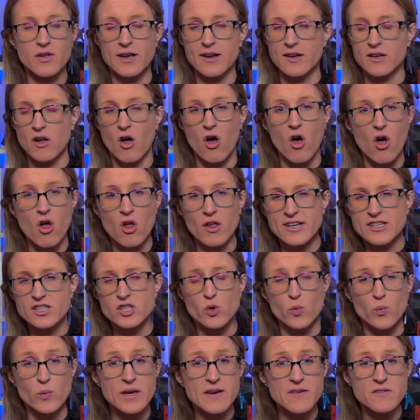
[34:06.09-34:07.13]
It all
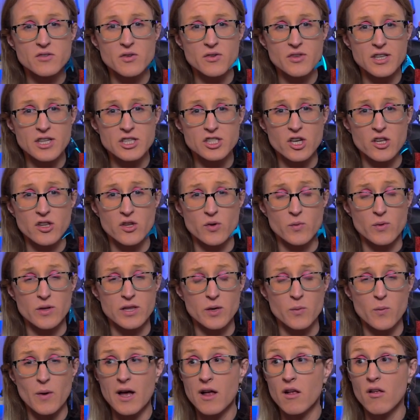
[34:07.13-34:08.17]
interweaves with each other
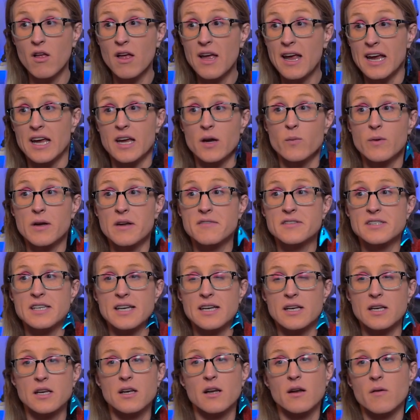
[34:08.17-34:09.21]
really well. It weaves
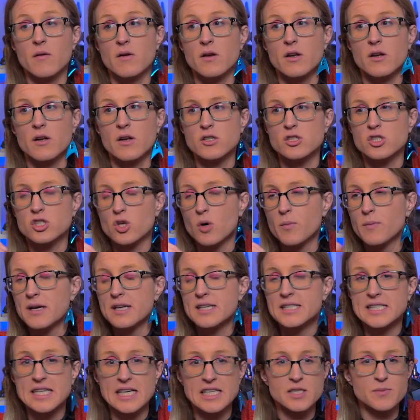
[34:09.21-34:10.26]
in so many
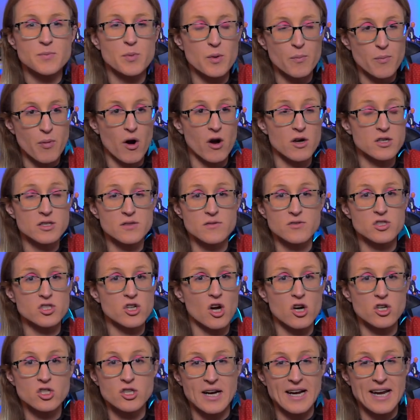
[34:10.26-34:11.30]
disparate parts of
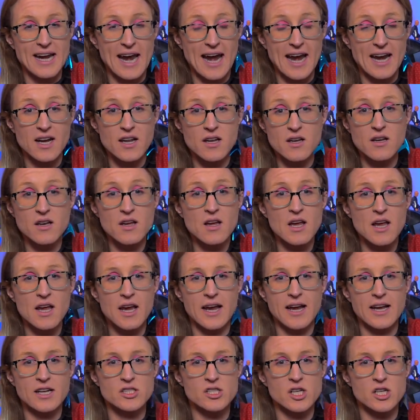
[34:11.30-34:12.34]
Star Trek canon
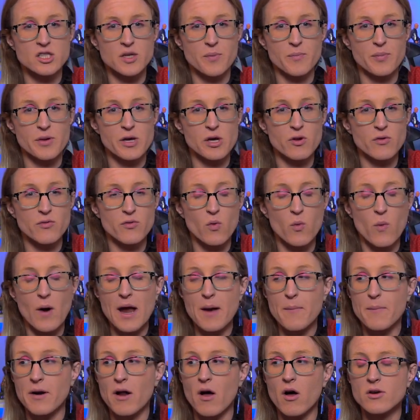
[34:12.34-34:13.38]
in such a beautiful
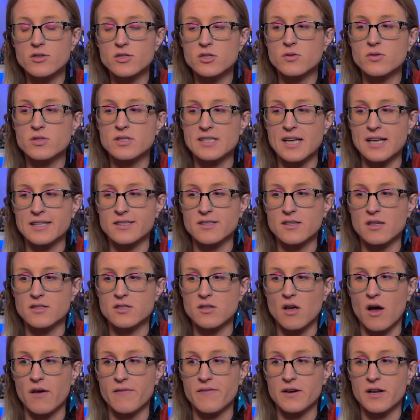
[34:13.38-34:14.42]
way, but also sets us
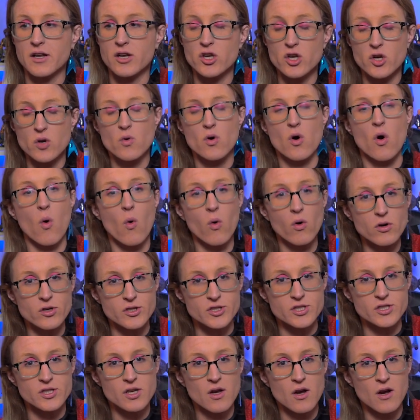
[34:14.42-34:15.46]
off in a new
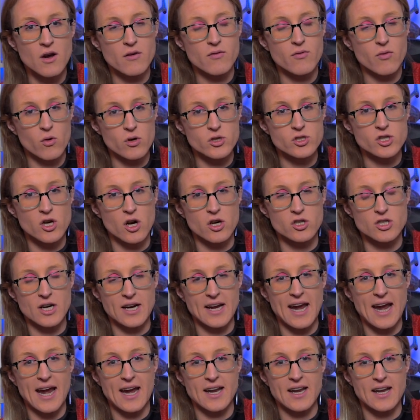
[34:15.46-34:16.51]
course for Star Trek
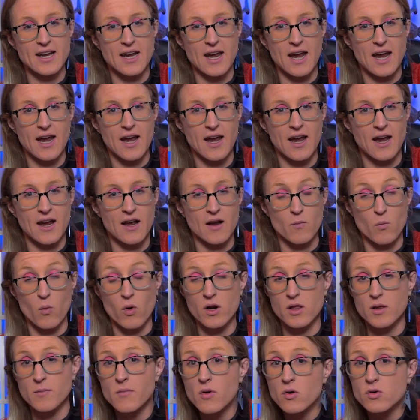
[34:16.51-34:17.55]
canon and
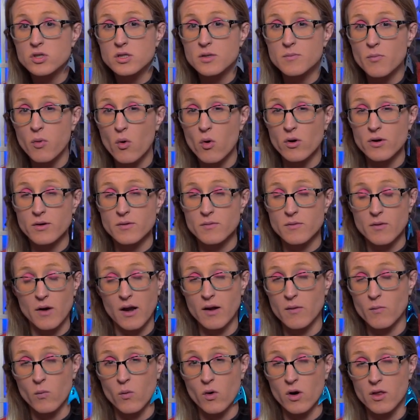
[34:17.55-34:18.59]
one of the most important
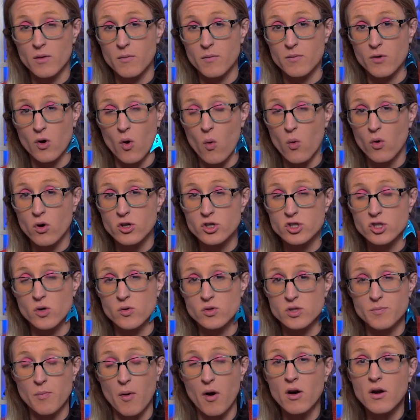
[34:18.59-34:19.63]
and one of the
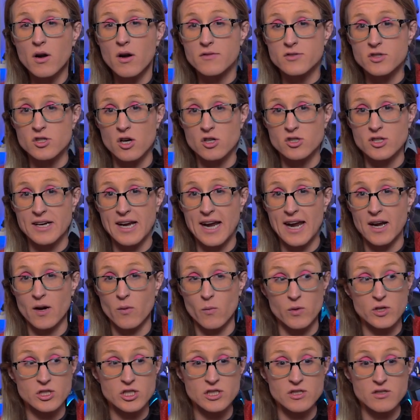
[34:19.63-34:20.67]
cornerstones part of Star Trek canon,
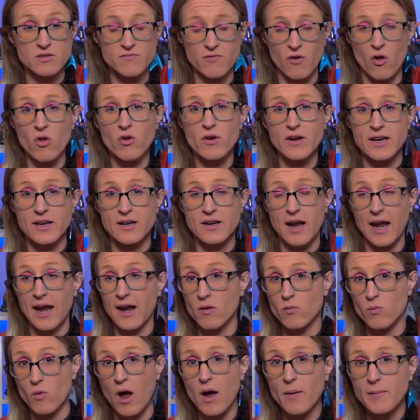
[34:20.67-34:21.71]
which is Vulcan
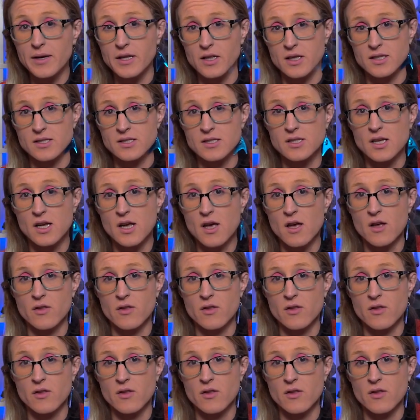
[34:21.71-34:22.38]
and Romulans.